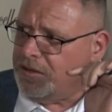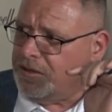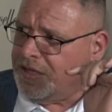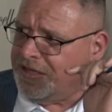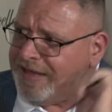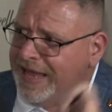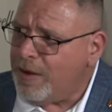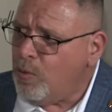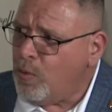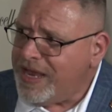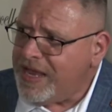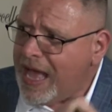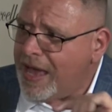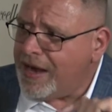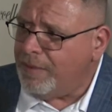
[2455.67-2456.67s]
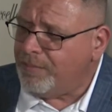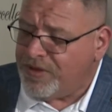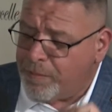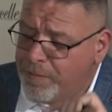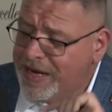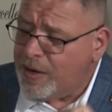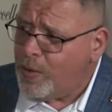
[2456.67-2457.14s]
the day we got up.
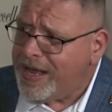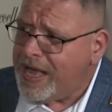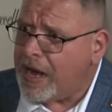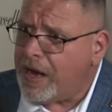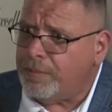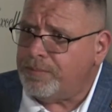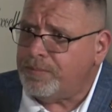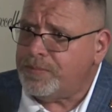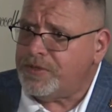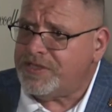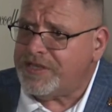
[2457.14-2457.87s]
The minute we got up to